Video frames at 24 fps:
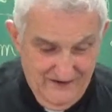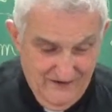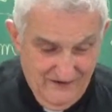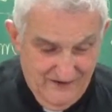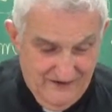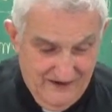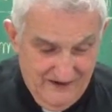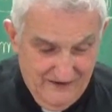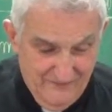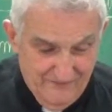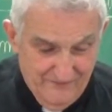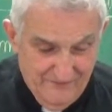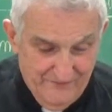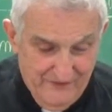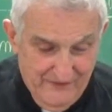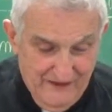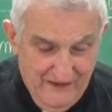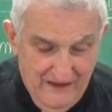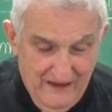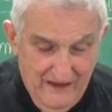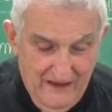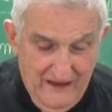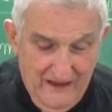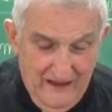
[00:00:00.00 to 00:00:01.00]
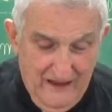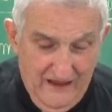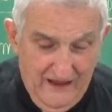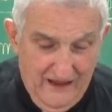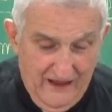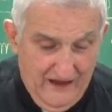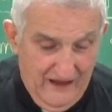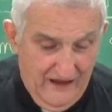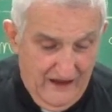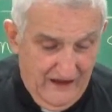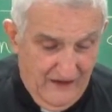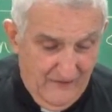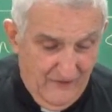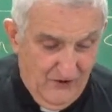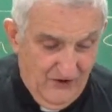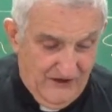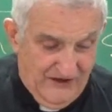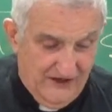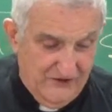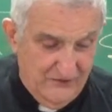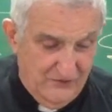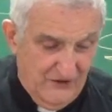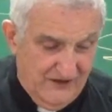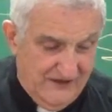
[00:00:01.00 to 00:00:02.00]
Okay?
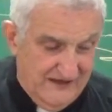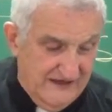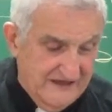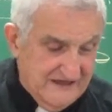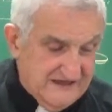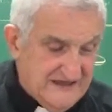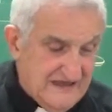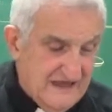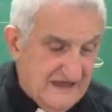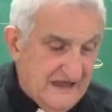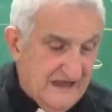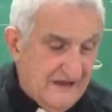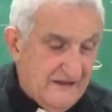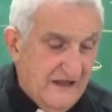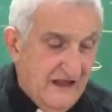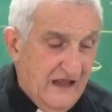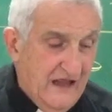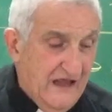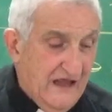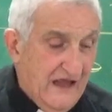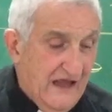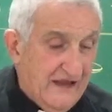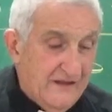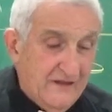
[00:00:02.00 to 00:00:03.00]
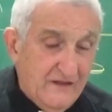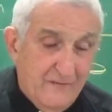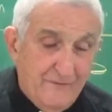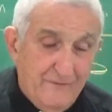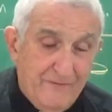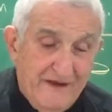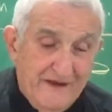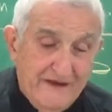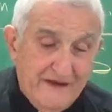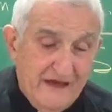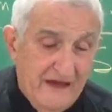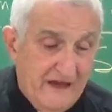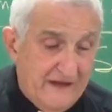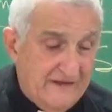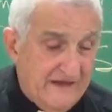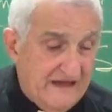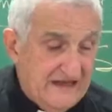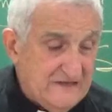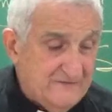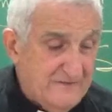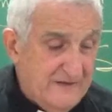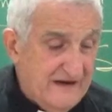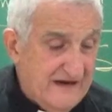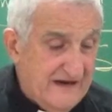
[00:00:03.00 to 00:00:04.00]
Okay, you can, and the
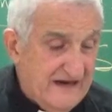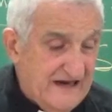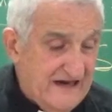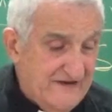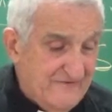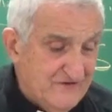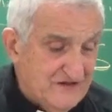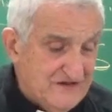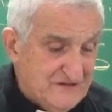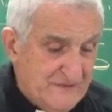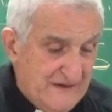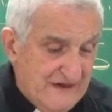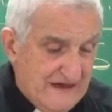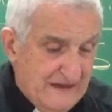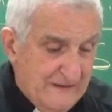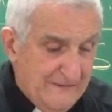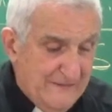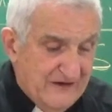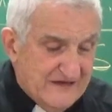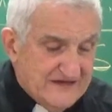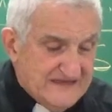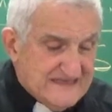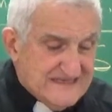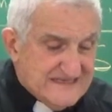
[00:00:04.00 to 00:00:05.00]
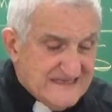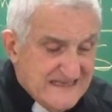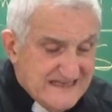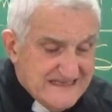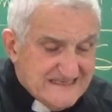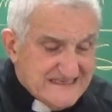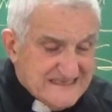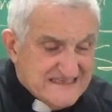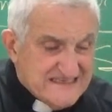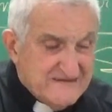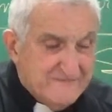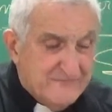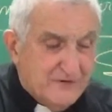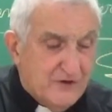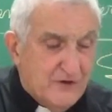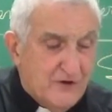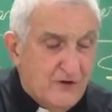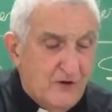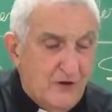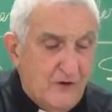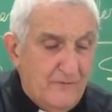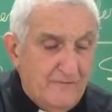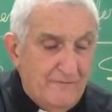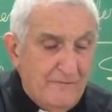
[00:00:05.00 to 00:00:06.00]
next paragraph we speak about
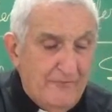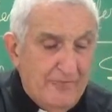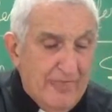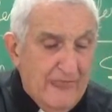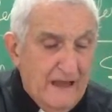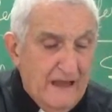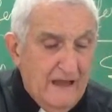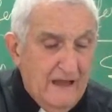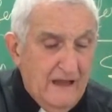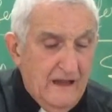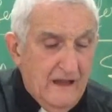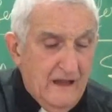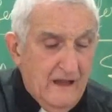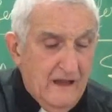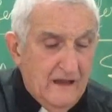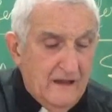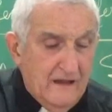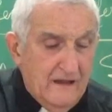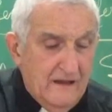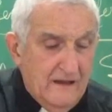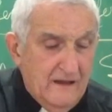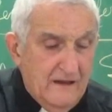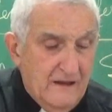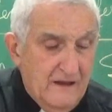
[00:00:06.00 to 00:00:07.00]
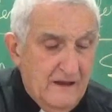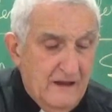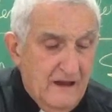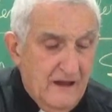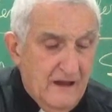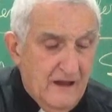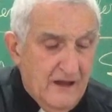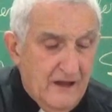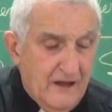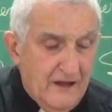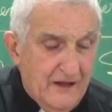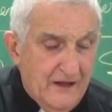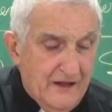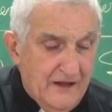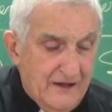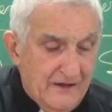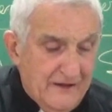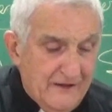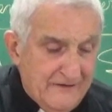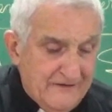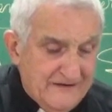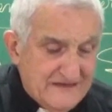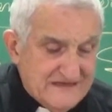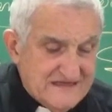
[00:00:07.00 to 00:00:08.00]
sensible.
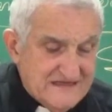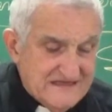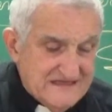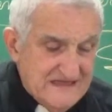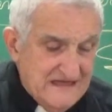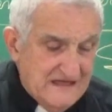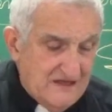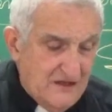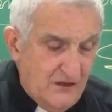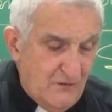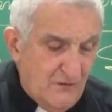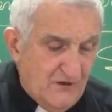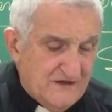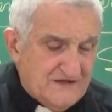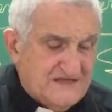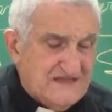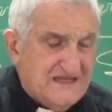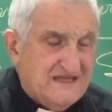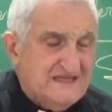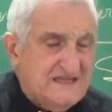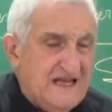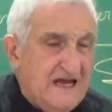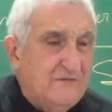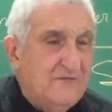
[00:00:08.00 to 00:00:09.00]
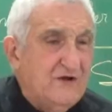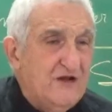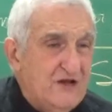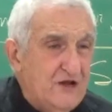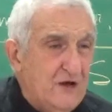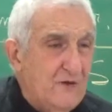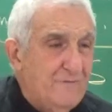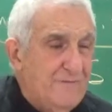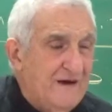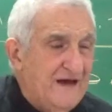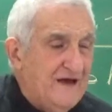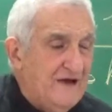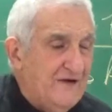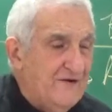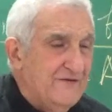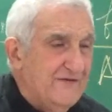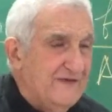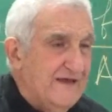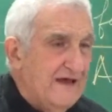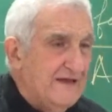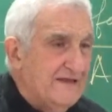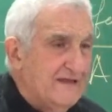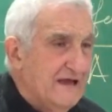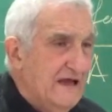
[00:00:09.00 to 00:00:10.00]
The word sense, I will come back on
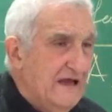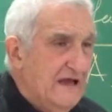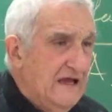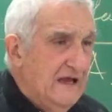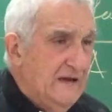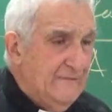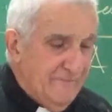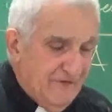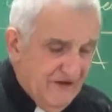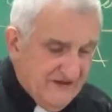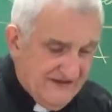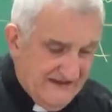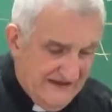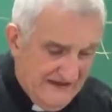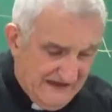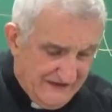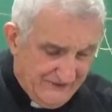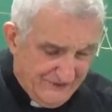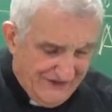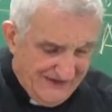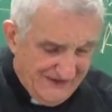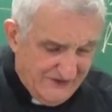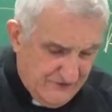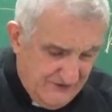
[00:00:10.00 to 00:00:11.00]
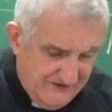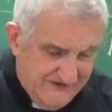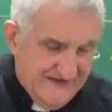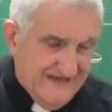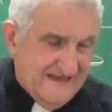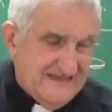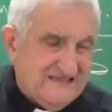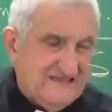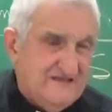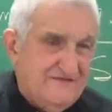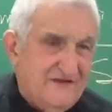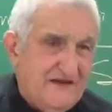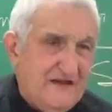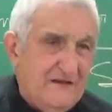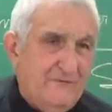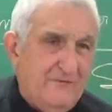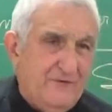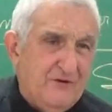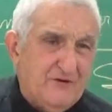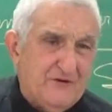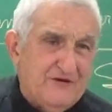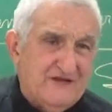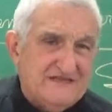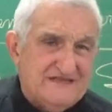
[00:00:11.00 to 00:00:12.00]
that. But read the text, it's very
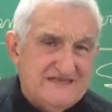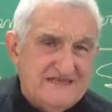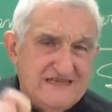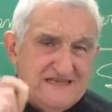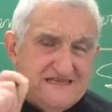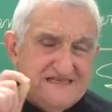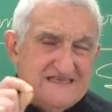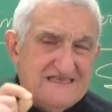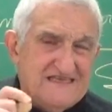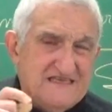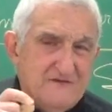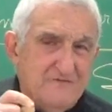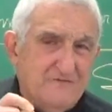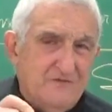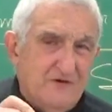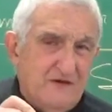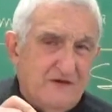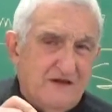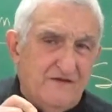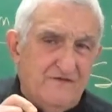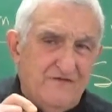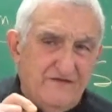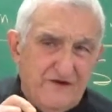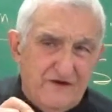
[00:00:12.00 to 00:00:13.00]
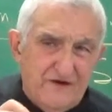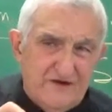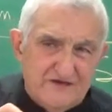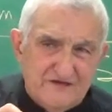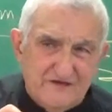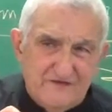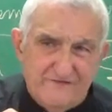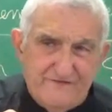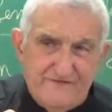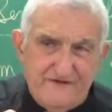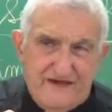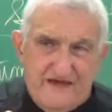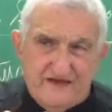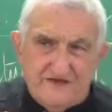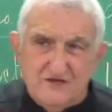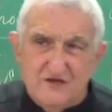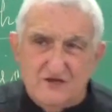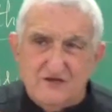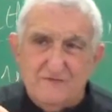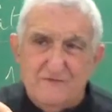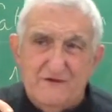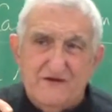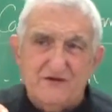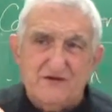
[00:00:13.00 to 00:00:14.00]
important. Sensible in philosophy has a
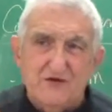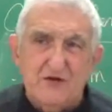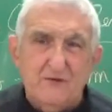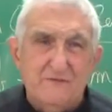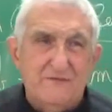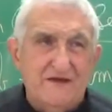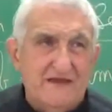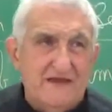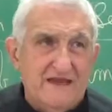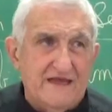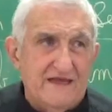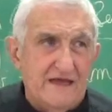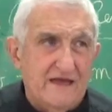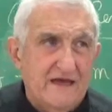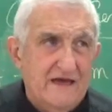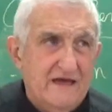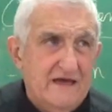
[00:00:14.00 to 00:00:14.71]
special meaning.